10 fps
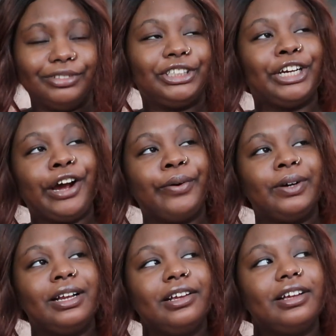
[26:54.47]
you
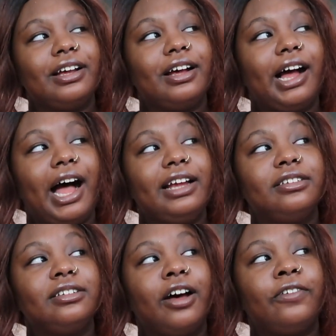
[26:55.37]
know. I
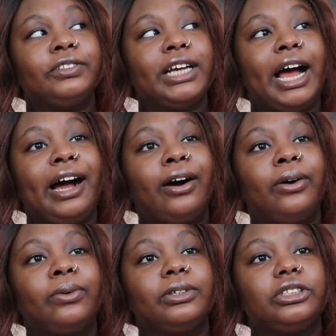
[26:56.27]
loved
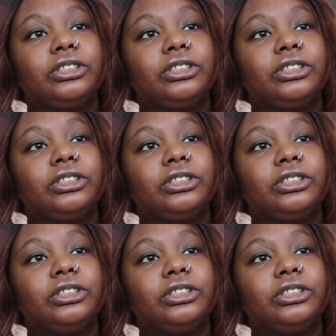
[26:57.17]
how